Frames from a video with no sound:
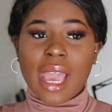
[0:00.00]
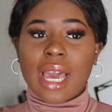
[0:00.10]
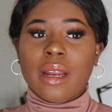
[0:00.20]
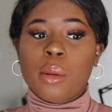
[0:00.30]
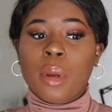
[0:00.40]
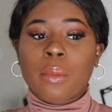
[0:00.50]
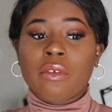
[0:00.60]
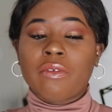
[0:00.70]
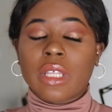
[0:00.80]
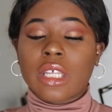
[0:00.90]
And I remember
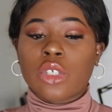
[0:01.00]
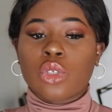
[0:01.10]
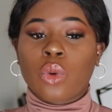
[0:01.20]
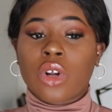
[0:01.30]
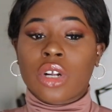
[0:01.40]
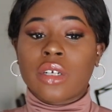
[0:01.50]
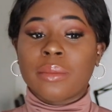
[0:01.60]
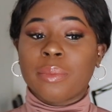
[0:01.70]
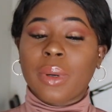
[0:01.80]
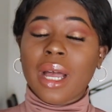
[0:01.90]
feeling so
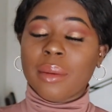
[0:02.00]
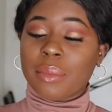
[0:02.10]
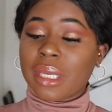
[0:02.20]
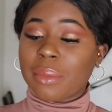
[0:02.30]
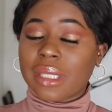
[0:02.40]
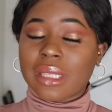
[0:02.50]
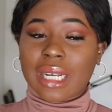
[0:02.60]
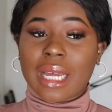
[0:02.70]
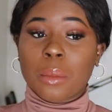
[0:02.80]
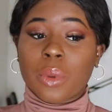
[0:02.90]
hurt. But me being the
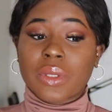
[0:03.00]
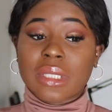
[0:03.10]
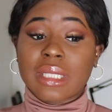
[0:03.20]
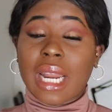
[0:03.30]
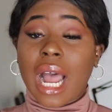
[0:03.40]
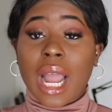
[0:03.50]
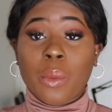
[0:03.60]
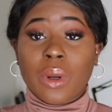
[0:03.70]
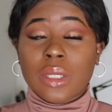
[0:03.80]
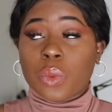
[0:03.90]
kind of person that I
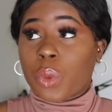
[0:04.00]
was,